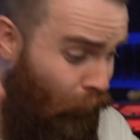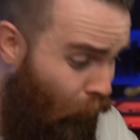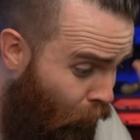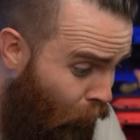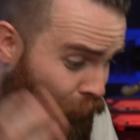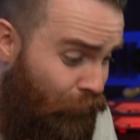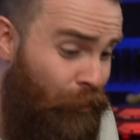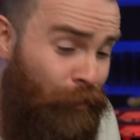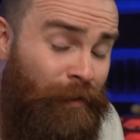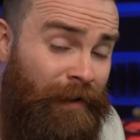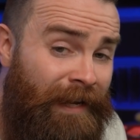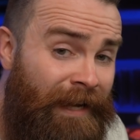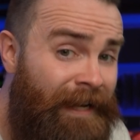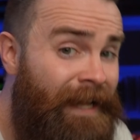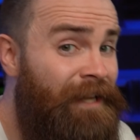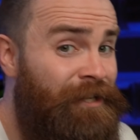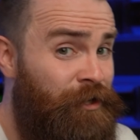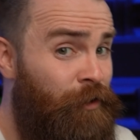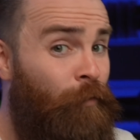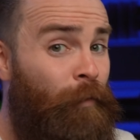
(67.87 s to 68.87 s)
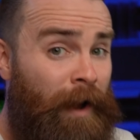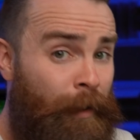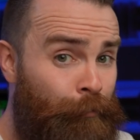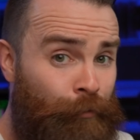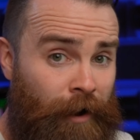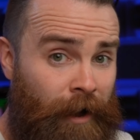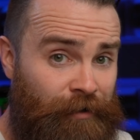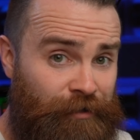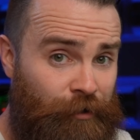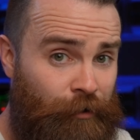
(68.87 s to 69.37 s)
All you need is your web
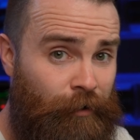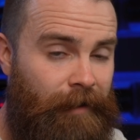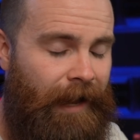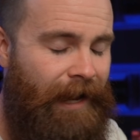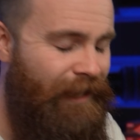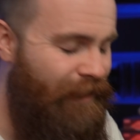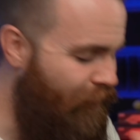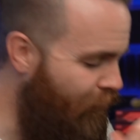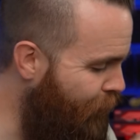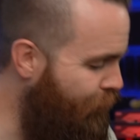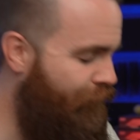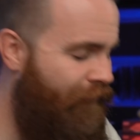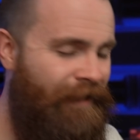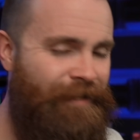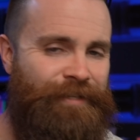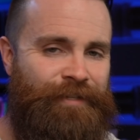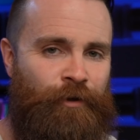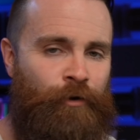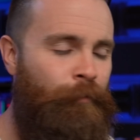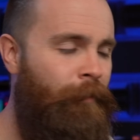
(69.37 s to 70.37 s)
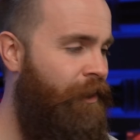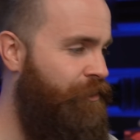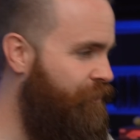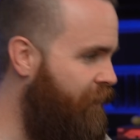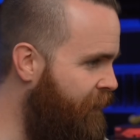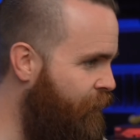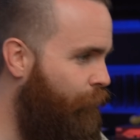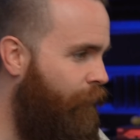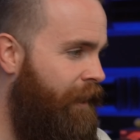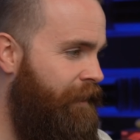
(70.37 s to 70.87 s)
browser. I love that so
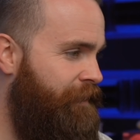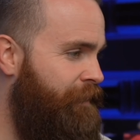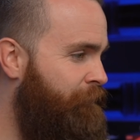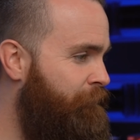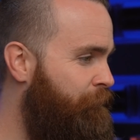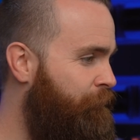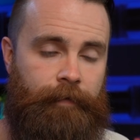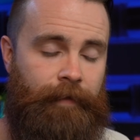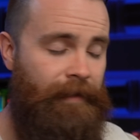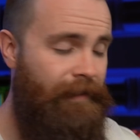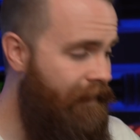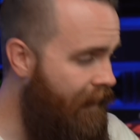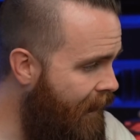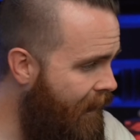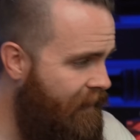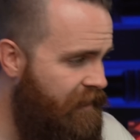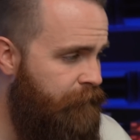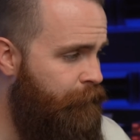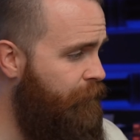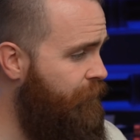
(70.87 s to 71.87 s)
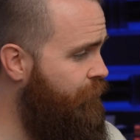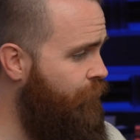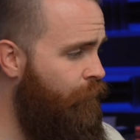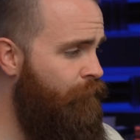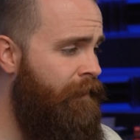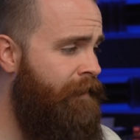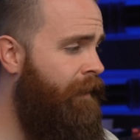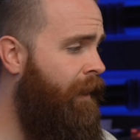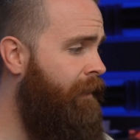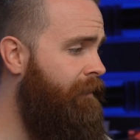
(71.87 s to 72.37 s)
much. Anyways, and then last but
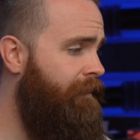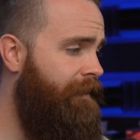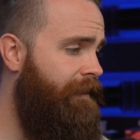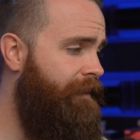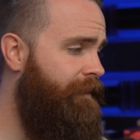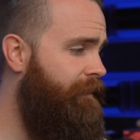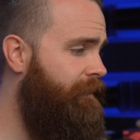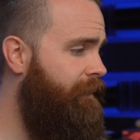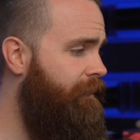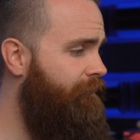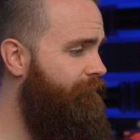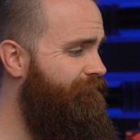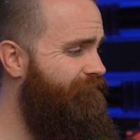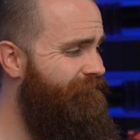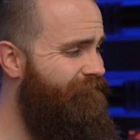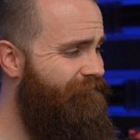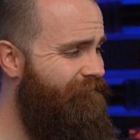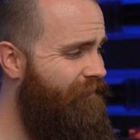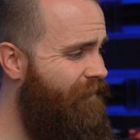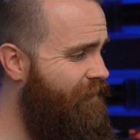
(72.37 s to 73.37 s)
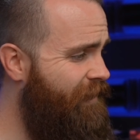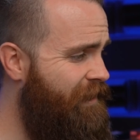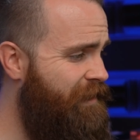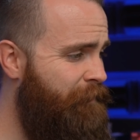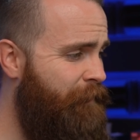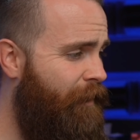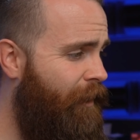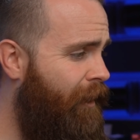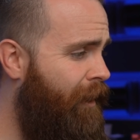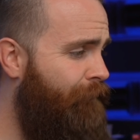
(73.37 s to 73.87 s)
certainly not least, you need
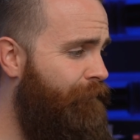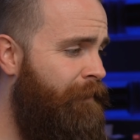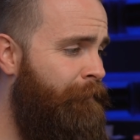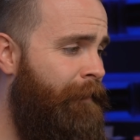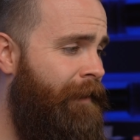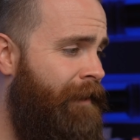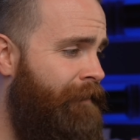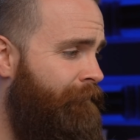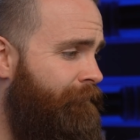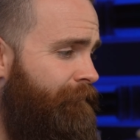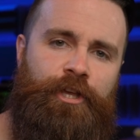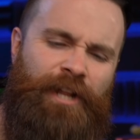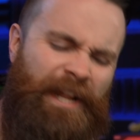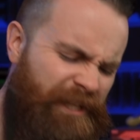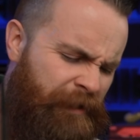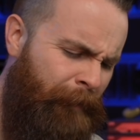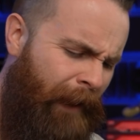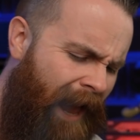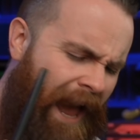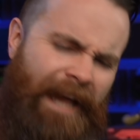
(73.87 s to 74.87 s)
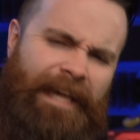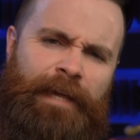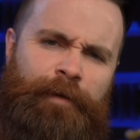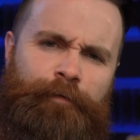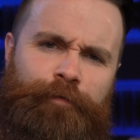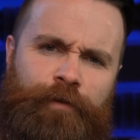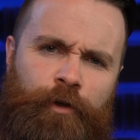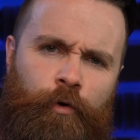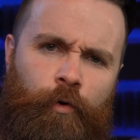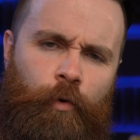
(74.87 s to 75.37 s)
some coffee, man. You need some hacking
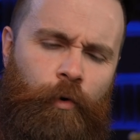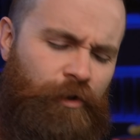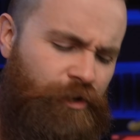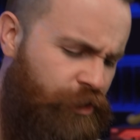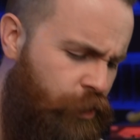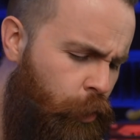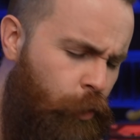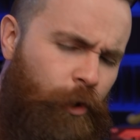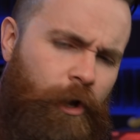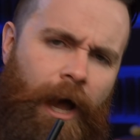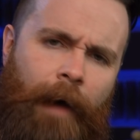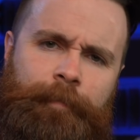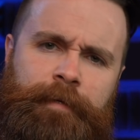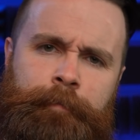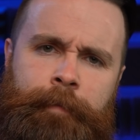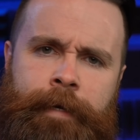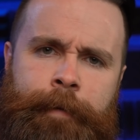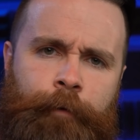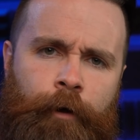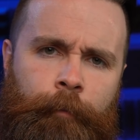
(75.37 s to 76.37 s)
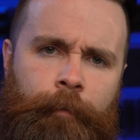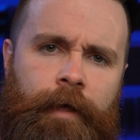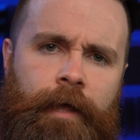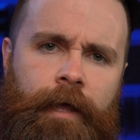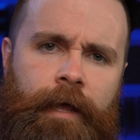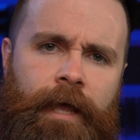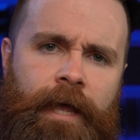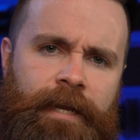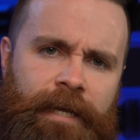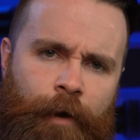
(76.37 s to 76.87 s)
fuel, two cups minimum.
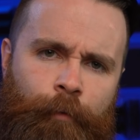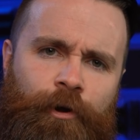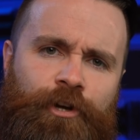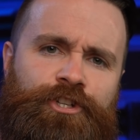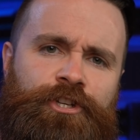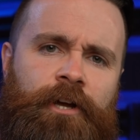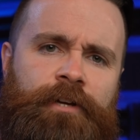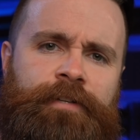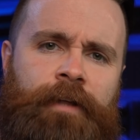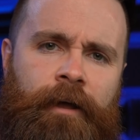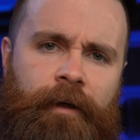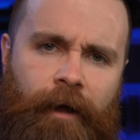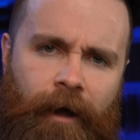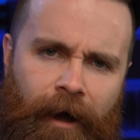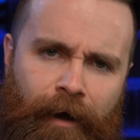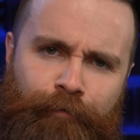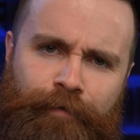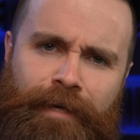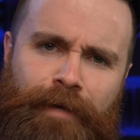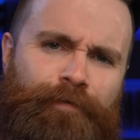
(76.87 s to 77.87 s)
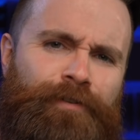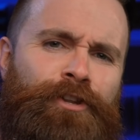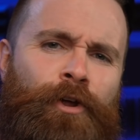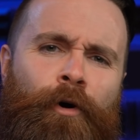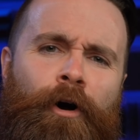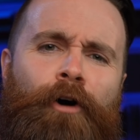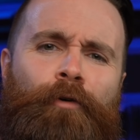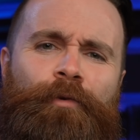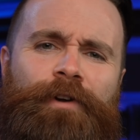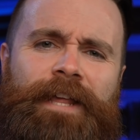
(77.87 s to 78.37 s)
network chuck dot coffee if you
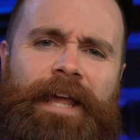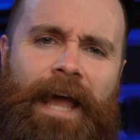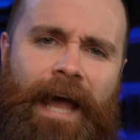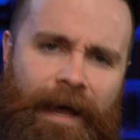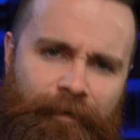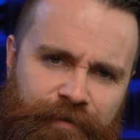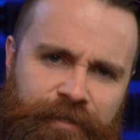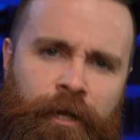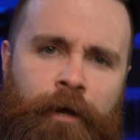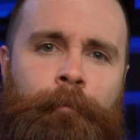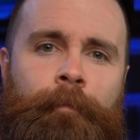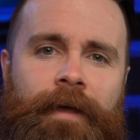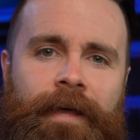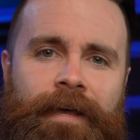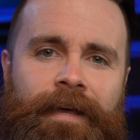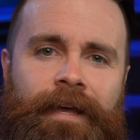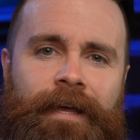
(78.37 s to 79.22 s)
don't already have some.